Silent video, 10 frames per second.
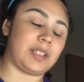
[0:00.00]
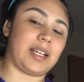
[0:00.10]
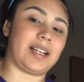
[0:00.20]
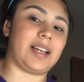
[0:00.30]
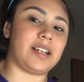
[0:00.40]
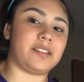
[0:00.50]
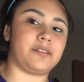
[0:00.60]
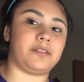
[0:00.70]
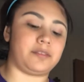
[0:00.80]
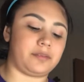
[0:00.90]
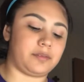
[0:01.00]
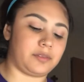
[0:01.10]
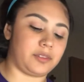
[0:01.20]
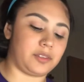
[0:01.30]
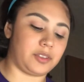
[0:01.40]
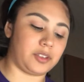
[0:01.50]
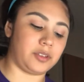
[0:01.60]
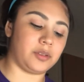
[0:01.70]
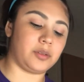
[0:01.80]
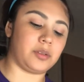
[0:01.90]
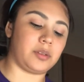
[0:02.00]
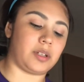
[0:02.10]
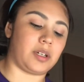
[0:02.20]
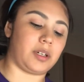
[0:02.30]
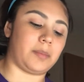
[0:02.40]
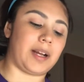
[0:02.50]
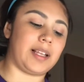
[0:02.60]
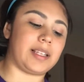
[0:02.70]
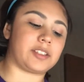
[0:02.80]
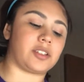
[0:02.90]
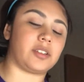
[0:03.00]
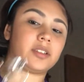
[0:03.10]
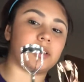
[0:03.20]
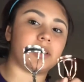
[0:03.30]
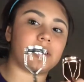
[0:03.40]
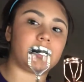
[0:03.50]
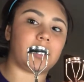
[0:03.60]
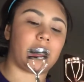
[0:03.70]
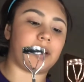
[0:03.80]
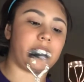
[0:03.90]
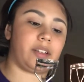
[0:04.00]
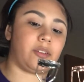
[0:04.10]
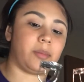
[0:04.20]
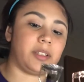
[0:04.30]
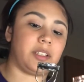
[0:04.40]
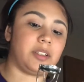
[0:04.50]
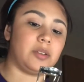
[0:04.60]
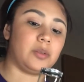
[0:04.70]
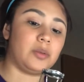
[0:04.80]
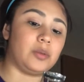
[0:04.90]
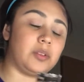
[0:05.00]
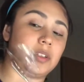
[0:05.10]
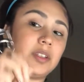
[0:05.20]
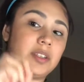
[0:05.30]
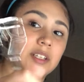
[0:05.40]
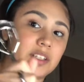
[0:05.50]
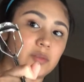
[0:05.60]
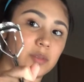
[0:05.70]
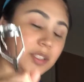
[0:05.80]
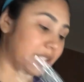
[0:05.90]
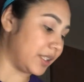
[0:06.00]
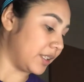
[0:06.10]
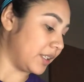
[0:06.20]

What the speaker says: And I have two eyelash curlers. I normally use this one